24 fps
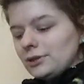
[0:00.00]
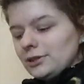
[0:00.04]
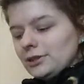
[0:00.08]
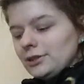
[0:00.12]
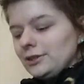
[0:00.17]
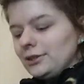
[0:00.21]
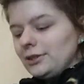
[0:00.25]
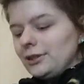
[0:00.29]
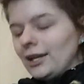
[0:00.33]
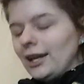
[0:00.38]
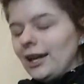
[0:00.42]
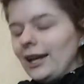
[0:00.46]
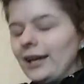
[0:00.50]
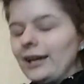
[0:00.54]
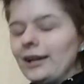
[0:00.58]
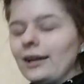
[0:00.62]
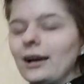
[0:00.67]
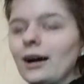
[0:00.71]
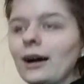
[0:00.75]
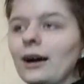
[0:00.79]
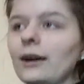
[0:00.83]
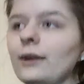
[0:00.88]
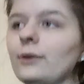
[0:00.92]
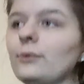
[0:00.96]
today
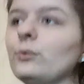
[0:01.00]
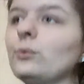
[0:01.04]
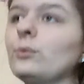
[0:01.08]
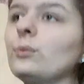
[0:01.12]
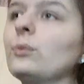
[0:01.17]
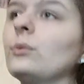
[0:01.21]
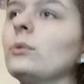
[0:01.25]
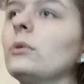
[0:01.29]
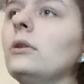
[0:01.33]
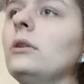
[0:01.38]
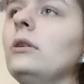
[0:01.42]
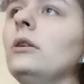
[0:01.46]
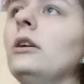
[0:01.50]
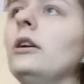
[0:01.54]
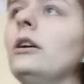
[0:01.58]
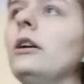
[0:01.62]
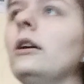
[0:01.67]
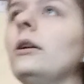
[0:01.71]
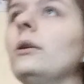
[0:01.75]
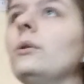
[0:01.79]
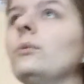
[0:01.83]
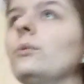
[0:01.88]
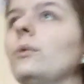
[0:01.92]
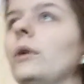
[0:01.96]
I'm
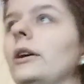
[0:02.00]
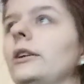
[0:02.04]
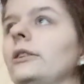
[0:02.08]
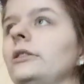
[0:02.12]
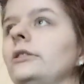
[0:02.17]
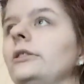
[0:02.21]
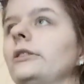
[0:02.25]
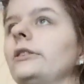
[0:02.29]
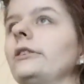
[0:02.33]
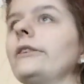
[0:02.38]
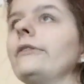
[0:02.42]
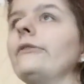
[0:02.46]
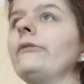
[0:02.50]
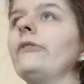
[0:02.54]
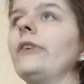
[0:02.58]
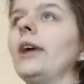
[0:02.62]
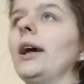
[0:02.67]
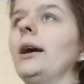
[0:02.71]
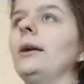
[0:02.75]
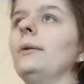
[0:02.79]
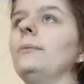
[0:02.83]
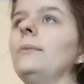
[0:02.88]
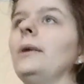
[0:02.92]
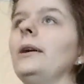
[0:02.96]
wanted to
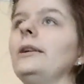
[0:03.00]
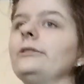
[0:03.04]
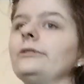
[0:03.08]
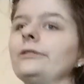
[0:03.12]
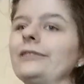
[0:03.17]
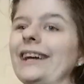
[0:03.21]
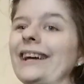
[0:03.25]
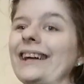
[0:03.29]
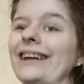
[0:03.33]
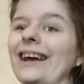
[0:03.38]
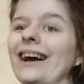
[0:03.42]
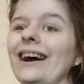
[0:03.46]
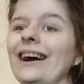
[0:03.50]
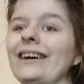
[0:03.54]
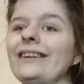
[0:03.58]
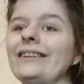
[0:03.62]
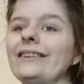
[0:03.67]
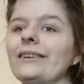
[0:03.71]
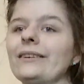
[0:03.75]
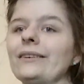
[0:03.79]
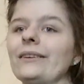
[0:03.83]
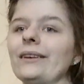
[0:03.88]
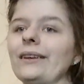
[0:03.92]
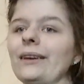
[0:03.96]
film and just
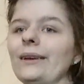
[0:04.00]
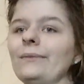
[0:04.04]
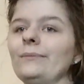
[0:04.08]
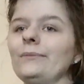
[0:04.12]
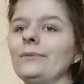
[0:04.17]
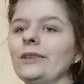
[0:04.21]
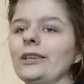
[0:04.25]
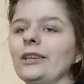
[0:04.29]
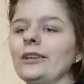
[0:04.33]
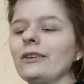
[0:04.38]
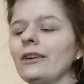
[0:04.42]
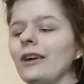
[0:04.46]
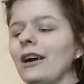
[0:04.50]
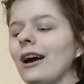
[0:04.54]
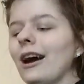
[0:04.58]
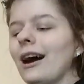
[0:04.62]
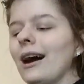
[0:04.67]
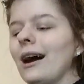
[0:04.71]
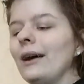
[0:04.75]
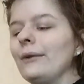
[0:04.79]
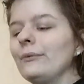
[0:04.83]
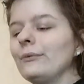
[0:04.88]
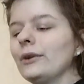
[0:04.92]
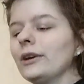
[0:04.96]
kind of give me.
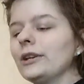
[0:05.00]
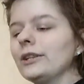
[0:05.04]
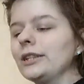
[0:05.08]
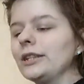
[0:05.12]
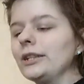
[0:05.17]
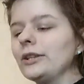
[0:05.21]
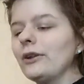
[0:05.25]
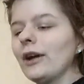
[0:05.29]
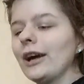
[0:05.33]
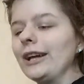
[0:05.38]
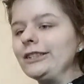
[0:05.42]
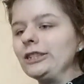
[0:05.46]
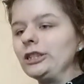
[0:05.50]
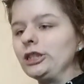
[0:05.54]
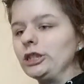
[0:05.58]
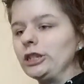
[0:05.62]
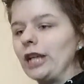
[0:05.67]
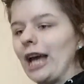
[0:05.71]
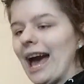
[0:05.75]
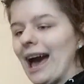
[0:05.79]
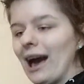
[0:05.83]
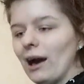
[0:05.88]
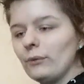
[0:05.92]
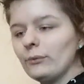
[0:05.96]
I want to like
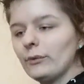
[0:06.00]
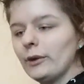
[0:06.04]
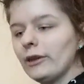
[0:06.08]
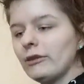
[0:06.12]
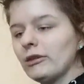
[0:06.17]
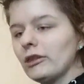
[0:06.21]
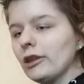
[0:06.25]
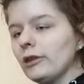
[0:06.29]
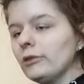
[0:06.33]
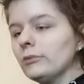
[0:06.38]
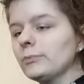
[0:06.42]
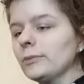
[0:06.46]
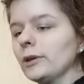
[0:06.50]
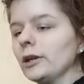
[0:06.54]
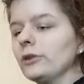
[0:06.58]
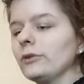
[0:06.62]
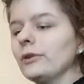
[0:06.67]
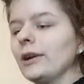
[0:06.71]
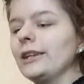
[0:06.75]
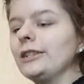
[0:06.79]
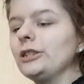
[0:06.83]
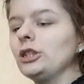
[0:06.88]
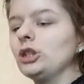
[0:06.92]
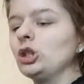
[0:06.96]
chat with you, but
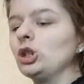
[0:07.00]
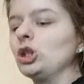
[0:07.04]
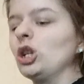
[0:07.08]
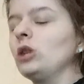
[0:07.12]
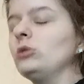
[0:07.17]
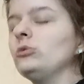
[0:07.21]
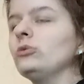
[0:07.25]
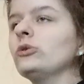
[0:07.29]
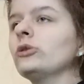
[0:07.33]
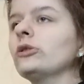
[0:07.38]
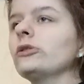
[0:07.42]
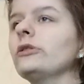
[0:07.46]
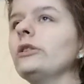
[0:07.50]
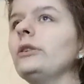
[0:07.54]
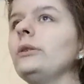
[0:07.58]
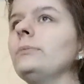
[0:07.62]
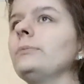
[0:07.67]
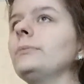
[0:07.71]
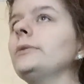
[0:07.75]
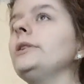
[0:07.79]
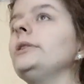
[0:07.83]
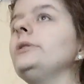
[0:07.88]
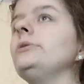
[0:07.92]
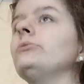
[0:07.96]
like generally
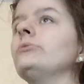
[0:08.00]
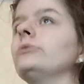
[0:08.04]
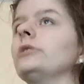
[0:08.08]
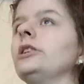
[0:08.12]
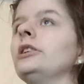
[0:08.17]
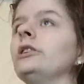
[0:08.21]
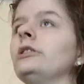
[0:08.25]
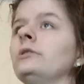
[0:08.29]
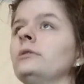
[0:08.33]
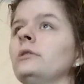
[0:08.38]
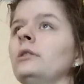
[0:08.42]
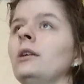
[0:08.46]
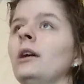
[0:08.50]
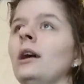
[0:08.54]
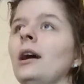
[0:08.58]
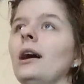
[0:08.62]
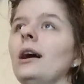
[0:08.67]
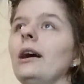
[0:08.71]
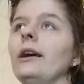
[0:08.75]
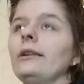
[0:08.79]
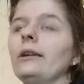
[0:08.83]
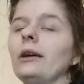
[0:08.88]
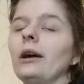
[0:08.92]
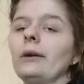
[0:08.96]
be real
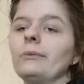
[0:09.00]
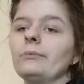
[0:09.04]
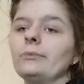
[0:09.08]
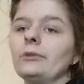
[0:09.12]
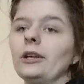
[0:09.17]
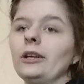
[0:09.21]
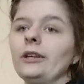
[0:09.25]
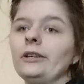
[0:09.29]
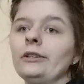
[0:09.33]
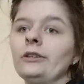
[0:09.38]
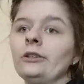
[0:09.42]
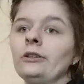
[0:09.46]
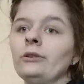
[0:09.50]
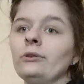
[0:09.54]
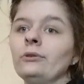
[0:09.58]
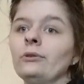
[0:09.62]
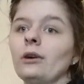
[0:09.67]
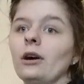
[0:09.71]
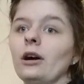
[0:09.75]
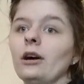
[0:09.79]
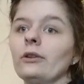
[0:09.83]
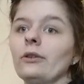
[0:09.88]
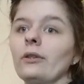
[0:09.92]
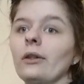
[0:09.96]
and update you
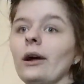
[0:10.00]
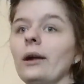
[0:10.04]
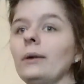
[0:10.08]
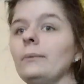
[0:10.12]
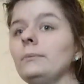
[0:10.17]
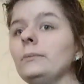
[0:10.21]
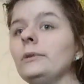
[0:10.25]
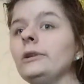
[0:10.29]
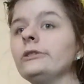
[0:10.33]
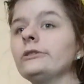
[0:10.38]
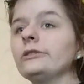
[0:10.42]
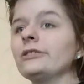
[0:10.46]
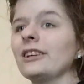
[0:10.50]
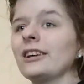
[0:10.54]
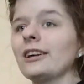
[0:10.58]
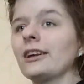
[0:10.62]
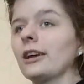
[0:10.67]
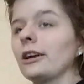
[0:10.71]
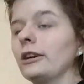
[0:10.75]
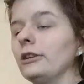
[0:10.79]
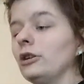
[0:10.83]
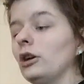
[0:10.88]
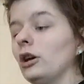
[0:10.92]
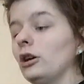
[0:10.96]
on like music
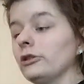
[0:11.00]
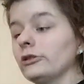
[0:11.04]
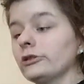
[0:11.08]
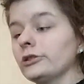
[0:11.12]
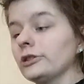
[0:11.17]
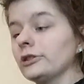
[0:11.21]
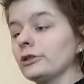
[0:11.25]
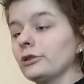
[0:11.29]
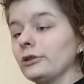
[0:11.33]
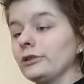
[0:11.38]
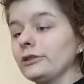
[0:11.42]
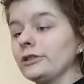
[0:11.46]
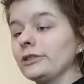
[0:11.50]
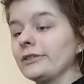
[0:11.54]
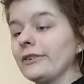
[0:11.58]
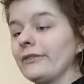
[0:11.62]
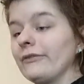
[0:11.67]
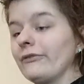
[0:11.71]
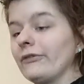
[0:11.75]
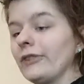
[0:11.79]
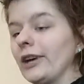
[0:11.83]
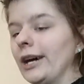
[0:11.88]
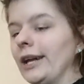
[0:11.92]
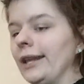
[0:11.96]
and all sorts of
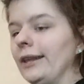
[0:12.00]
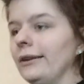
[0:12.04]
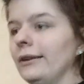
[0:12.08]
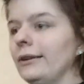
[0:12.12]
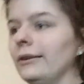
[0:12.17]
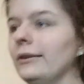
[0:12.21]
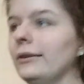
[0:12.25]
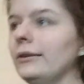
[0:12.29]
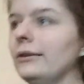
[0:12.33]
fun